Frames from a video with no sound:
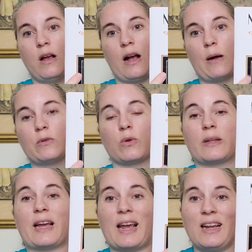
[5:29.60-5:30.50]
I was
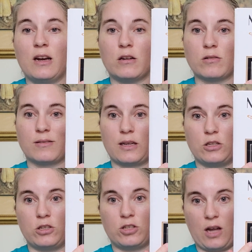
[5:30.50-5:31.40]
only 800
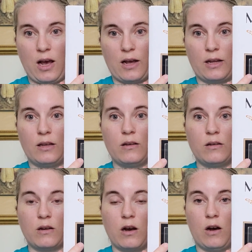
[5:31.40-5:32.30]
stitches shy
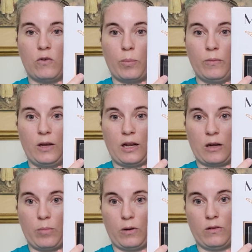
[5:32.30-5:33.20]
of
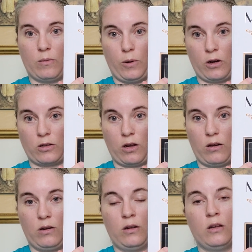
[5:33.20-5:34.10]
getting the park done.
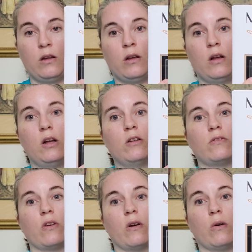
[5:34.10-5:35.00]

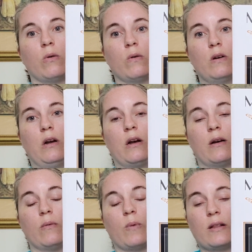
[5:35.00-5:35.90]
So
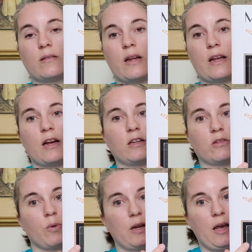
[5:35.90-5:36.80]
Wednesday, I just
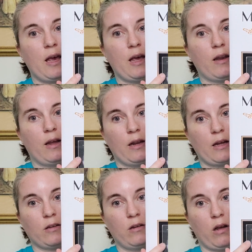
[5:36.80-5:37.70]
went ahead and
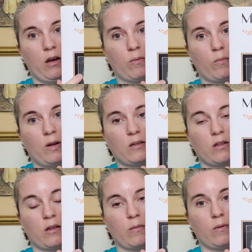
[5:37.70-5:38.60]
I went to
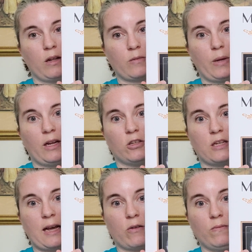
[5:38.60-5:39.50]
the next page
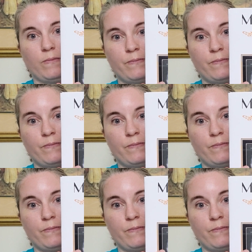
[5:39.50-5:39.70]
down,